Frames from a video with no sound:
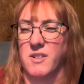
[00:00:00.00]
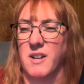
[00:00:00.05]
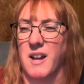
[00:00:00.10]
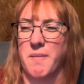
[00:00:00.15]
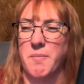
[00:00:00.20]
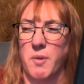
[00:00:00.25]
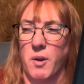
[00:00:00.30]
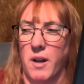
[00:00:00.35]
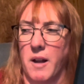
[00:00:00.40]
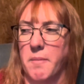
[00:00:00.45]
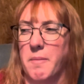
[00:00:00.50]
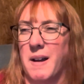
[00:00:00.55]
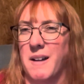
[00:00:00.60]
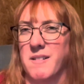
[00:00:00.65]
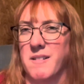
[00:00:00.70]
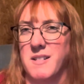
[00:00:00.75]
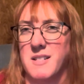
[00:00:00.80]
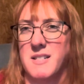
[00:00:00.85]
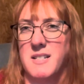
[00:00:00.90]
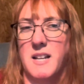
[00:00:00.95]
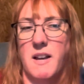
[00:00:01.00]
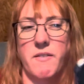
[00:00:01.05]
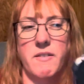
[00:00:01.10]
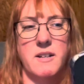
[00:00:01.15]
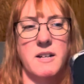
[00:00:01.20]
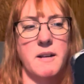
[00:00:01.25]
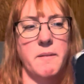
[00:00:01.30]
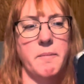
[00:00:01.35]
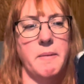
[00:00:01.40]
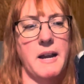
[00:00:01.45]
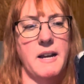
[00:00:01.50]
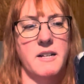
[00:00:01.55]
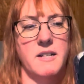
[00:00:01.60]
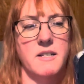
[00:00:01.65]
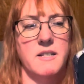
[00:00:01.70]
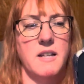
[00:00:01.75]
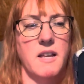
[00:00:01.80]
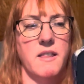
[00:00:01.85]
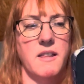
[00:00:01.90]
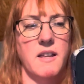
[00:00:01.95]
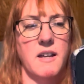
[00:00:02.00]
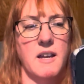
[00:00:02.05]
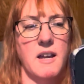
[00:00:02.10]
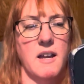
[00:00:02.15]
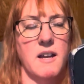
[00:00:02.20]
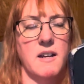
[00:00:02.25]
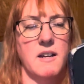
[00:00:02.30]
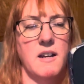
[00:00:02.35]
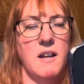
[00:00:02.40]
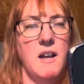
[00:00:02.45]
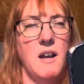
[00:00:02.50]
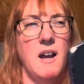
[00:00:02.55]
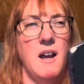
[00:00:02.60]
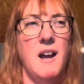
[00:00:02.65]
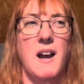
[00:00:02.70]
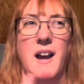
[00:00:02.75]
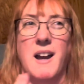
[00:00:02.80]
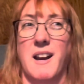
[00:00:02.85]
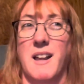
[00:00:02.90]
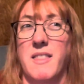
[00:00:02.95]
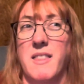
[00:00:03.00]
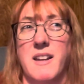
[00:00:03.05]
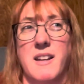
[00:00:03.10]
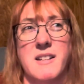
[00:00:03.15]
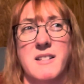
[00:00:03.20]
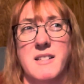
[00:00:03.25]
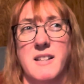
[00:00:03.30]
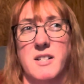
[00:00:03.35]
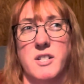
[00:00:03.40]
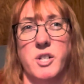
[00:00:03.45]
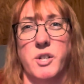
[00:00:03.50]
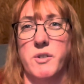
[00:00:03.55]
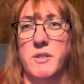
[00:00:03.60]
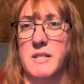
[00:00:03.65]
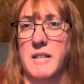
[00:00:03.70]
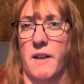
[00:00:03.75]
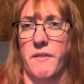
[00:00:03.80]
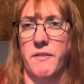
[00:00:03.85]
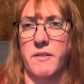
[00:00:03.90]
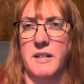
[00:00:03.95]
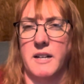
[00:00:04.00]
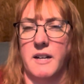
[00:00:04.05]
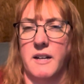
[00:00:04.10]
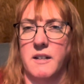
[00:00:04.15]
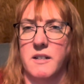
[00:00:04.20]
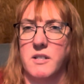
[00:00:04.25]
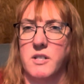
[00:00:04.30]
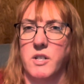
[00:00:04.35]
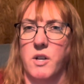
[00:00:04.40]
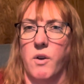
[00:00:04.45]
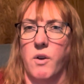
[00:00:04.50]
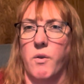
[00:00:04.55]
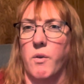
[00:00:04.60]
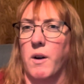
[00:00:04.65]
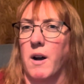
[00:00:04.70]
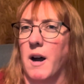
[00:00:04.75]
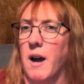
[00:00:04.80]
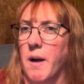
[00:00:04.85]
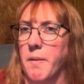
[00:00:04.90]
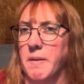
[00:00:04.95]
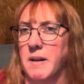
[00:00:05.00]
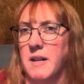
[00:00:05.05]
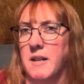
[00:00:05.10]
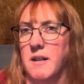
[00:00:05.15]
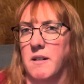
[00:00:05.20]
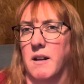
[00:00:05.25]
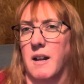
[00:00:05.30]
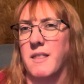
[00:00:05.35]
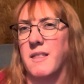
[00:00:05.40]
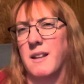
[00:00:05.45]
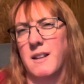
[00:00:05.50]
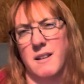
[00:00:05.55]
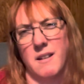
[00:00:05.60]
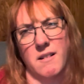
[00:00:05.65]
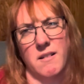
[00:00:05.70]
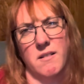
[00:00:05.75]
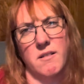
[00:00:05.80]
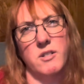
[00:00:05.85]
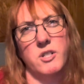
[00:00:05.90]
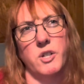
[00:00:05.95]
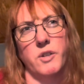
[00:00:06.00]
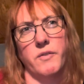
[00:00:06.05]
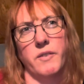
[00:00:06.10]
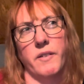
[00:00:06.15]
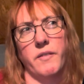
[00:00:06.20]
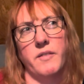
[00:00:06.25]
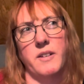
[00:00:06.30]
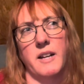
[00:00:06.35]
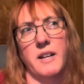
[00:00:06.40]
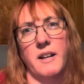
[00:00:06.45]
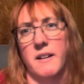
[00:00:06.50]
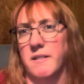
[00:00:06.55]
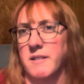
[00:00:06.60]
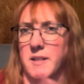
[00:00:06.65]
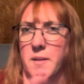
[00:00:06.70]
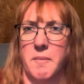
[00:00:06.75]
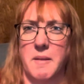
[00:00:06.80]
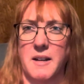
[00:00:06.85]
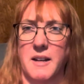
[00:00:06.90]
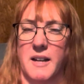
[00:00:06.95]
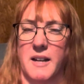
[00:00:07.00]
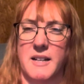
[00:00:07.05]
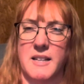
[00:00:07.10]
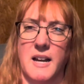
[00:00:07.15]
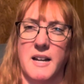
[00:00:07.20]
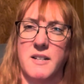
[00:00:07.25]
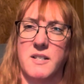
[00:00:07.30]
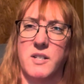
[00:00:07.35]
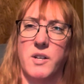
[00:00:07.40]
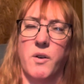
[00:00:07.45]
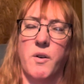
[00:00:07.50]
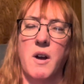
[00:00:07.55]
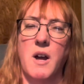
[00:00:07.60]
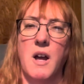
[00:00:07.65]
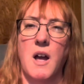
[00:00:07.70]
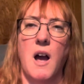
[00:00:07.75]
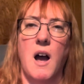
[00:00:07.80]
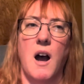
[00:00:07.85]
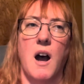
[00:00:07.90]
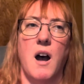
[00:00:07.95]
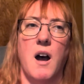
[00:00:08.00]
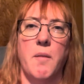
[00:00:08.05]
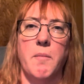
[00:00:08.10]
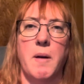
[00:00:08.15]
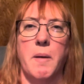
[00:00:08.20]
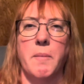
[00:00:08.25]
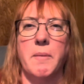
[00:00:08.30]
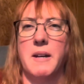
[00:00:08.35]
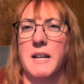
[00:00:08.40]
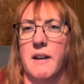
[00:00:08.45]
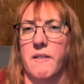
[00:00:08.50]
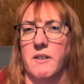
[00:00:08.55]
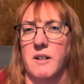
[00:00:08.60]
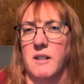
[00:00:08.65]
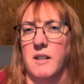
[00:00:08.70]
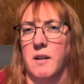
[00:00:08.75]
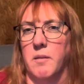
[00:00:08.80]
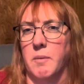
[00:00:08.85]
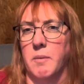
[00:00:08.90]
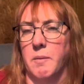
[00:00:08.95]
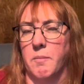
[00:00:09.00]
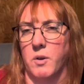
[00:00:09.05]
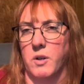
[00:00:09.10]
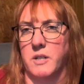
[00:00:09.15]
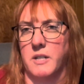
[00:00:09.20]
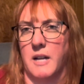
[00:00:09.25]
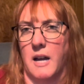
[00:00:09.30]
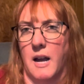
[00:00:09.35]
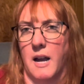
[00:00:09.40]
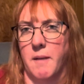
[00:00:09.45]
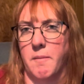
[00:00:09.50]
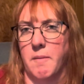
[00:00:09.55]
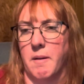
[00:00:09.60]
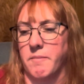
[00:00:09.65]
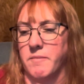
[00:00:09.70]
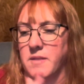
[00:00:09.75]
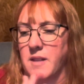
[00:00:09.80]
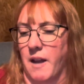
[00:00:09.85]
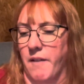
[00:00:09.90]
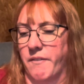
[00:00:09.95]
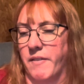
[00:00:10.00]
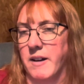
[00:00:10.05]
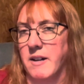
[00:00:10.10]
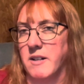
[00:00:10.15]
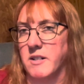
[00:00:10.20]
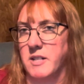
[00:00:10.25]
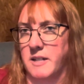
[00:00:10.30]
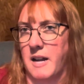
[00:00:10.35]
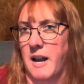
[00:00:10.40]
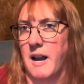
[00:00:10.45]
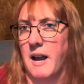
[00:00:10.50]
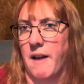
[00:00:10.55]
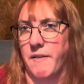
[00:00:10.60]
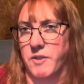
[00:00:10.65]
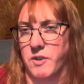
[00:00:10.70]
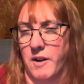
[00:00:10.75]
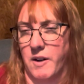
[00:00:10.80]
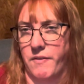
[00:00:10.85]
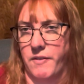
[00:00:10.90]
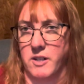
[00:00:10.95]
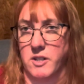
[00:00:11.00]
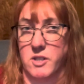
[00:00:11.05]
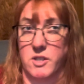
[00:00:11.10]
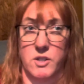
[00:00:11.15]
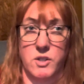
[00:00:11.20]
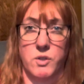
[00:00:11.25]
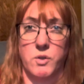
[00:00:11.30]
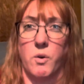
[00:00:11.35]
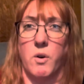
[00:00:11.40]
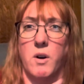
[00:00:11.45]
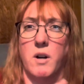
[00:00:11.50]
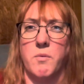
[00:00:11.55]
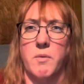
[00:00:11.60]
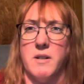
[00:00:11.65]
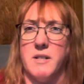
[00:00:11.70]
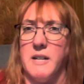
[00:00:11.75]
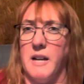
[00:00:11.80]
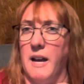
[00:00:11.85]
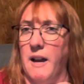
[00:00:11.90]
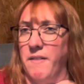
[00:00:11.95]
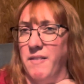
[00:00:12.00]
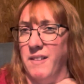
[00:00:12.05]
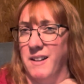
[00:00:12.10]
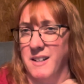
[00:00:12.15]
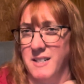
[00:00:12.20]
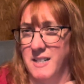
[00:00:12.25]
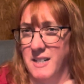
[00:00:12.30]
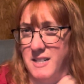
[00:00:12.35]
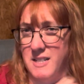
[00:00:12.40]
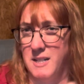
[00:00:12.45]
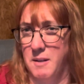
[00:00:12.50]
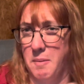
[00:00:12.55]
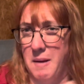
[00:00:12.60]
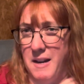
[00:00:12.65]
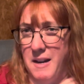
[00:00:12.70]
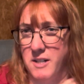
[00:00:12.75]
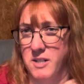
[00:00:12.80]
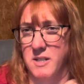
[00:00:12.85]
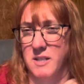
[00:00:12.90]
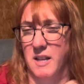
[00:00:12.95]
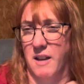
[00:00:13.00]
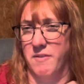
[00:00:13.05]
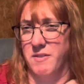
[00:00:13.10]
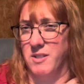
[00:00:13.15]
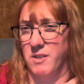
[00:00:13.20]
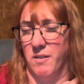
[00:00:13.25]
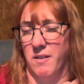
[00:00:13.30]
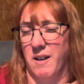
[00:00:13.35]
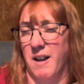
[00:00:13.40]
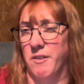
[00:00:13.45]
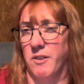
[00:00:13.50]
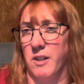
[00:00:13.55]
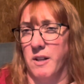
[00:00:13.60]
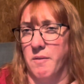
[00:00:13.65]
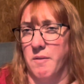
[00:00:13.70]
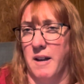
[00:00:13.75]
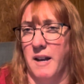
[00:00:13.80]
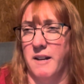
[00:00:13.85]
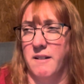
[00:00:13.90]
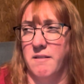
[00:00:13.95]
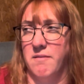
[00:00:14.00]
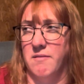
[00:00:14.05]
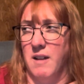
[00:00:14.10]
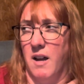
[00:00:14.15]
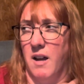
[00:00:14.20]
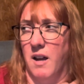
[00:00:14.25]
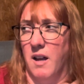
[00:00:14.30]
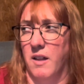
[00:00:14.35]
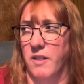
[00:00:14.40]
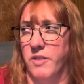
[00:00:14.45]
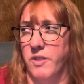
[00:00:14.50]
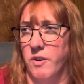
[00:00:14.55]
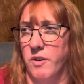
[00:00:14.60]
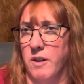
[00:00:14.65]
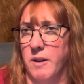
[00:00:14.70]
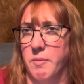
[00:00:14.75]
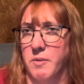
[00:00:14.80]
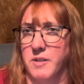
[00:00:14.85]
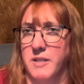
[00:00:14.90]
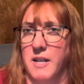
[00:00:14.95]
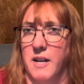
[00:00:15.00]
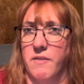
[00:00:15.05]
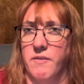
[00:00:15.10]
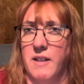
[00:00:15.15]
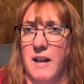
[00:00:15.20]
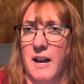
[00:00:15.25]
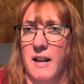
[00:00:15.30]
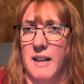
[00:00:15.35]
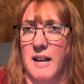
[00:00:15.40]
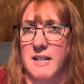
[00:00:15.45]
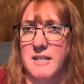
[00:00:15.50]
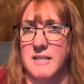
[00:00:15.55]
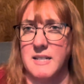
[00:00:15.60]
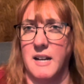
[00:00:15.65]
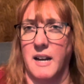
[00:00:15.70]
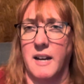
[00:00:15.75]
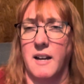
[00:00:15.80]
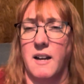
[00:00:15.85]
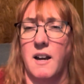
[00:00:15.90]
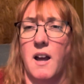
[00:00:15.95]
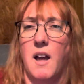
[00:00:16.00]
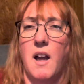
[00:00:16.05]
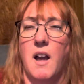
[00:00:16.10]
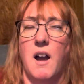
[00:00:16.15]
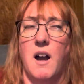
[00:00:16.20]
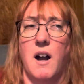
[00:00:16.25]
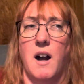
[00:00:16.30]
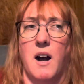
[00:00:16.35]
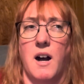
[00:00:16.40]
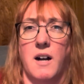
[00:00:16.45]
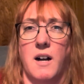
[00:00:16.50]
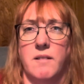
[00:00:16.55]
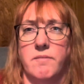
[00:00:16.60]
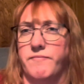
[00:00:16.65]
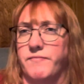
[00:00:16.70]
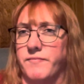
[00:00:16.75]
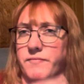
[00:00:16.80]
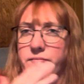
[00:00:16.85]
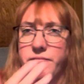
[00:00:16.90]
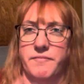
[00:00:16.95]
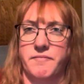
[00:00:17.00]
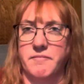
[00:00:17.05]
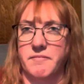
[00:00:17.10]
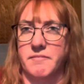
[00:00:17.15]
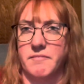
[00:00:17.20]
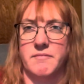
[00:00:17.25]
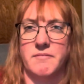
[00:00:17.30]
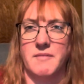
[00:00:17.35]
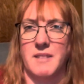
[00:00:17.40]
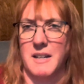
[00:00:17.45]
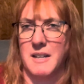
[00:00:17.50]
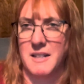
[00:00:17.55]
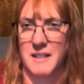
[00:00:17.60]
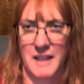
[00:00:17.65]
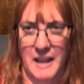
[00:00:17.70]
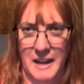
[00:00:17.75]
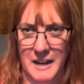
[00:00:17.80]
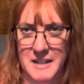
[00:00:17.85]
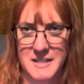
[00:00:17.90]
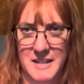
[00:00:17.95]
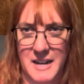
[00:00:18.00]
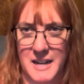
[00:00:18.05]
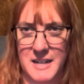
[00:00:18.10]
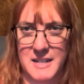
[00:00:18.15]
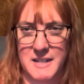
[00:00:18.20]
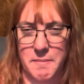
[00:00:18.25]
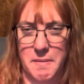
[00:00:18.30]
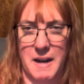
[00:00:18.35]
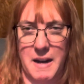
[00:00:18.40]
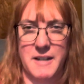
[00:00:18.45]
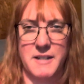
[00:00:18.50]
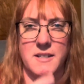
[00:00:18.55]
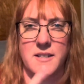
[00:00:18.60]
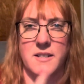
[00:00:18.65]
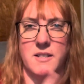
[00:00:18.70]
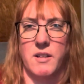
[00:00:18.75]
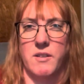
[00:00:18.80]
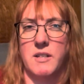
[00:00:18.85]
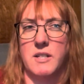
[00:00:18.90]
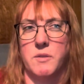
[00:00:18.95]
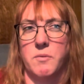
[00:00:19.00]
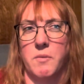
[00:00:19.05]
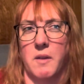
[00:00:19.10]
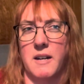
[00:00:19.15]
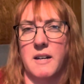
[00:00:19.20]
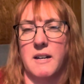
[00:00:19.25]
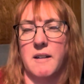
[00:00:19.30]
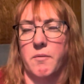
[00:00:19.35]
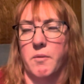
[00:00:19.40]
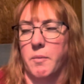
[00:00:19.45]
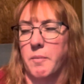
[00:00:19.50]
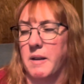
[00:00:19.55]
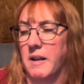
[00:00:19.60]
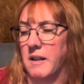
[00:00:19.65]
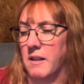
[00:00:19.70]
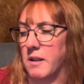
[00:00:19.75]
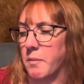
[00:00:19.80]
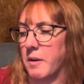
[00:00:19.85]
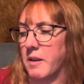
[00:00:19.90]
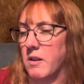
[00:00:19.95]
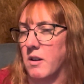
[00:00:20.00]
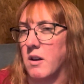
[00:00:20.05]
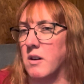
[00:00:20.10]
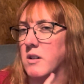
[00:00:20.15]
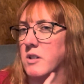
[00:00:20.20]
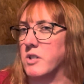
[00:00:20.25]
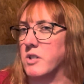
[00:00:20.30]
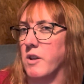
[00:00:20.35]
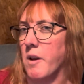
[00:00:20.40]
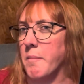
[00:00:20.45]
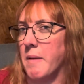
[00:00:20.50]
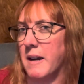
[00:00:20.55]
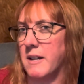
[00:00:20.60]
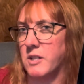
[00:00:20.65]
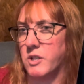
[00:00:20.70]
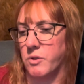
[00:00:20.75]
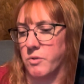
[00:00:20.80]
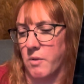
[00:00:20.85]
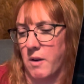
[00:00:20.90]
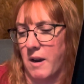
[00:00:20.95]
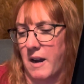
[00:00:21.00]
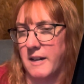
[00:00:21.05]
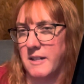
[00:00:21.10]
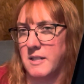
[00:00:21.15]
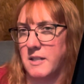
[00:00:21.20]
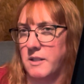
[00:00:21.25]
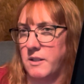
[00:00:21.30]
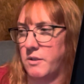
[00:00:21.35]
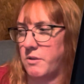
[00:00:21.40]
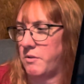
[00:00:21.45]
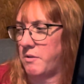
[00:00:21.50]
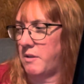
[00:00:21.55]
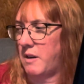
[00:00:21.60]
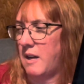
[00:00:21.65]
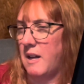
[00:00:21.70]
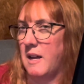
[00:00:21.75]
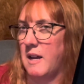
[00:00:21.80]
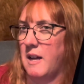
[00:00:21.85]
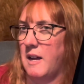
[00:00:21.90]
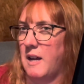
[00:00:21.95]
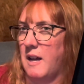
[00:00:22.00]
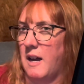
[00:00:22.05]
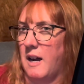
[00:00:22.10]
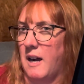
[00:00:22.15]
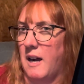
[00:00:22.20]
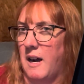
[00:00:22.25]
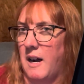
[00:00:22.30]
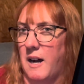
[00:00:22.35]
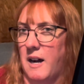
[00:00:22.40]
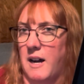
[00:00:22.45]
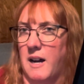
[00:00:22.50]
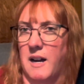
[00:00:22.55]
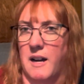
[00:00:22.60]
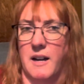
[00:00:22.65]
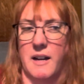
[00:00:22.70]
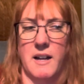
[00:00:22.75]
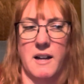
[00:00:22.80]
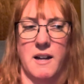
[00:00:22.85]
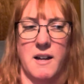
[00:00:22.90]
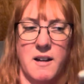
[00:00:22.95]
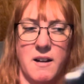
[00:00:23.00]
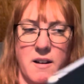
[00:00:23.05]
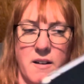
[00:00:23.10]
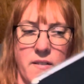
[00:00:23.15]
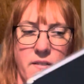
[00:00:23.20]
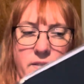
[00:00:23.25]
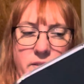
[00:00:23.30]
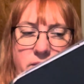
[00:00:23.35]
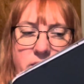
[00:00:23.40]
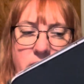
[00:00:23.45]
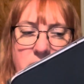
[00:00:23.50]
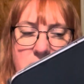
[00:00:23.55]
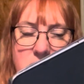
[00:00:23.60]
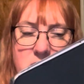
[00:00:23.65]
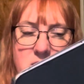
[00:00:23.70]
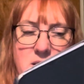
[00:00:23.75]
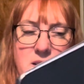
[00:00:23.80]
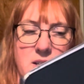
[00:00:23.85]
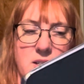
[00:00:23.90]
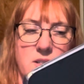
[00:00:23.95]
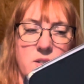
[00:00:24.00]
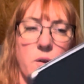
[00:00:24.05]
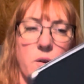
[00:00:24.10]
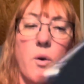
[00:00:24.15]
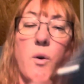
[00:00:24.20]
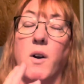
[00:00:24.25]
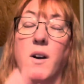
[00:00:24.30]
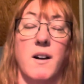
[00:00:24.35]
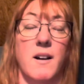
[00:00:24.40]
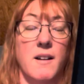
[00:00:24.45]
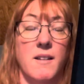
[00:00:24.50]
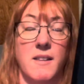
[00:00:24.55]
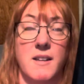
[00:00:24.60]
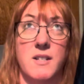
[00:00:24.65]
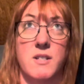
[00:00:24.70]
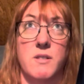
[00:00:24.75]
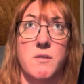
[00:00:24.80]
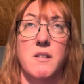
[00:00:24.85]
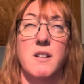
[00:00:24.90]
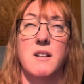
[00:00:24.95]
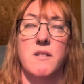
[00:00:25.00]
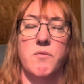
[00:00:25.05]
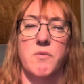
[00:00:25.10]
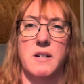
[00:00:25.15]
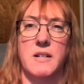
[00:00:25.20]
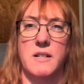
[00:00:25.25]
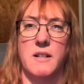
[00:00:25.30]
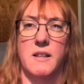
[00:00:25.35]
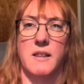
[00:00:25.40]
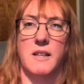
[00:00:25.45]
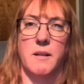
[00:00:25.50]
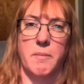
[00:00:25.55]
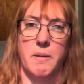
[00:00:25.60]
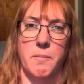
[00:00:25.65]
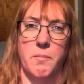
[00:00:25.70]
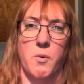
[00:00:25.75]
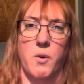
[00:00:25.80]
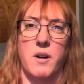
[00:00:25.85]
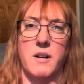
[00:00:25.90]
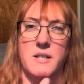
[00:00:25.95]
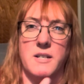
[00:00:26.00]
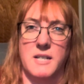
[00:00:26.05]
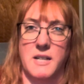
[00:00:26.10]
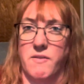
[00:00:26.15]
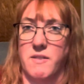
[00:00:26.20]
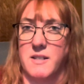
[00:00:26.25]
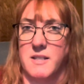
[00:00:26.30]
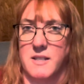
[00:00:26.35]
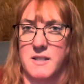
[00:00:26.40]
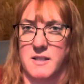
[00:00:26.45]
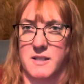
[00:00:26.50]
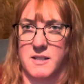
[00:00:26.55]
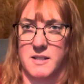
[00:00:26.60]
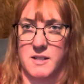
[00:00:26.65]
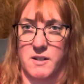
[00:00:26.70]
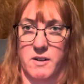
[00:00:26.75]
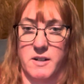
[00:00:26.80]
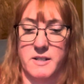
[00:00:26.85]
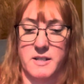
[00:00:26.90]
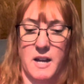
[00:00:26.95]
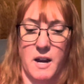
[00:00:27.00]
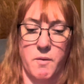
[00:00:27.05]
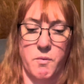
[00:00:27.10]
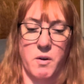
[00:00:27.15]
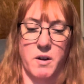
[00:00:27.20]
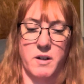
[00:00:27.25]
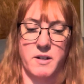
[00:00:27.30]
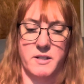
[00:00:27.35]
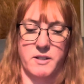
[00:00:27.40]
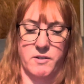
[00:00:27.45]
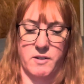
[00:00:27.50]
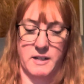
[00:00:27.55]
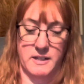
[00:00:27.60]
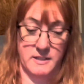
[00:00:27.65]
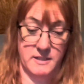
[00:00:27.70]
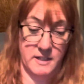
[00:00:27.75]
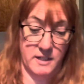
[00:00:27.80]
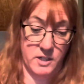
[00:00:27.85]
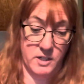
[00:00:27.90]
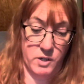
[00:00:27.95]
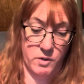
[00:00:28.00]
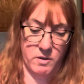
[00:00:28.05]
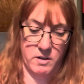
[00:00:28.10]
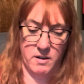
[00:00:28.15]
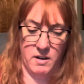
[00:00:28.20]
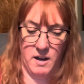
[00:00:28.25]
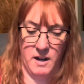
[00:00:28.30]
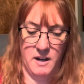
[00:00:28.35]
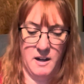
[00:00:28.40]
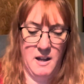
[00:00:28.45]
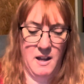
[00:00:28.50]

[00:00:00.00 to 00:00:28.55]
I'm about 70 pages, I think, in, and I think it's like 270. So I'm going to, I think, or 250, something like that. So um, I'm going to give it a little bit more time. I'm, I figure today after I finish The Sword, which I have like 60 pages left, so I only read 30% uh, of that last night. Um, and like it's 90 pages. So this one will be a little bit longer. So I might try to uh, finish this or at least read a little bit more and see if this is a series I want to continue or not.